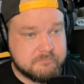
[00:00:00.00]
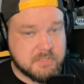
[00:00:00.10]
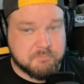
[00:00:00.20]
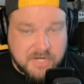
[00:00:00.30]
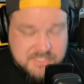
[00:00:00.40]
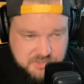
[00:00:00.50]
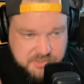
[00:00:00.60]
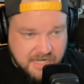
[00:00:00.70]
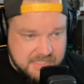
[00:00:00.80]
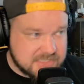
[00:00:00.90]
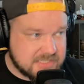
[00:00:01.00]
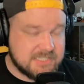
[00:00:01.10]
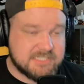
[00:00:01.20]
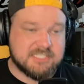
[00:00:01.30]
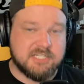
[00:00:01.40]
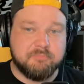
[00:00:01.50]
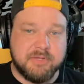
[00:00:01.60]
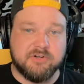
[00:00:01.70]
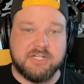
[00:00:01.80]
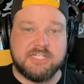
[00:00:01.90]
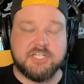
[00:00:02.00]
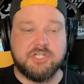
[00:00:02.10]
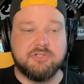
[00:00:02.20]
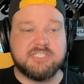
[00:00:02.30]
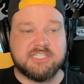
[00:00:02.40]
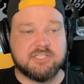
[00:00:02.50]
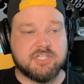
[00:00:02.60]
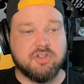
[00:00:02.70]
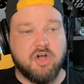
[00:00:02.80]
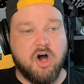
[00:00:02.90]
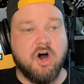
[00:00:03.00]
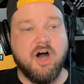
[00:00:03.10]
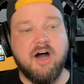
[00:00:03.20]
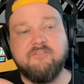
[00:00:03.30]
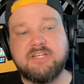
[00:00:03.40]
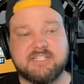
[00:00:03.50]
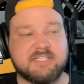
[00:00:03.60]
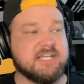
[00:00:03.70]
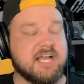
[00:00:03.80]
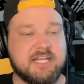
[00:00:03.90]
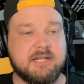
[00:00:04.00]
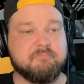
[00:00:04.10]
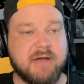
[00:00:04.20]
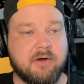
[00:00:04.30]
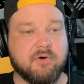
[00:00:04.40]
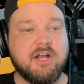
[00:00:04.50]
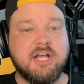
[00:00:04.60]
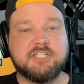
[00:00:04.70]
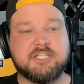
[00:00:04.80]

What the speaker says: The President of the United States has the ability to use the law of his executive power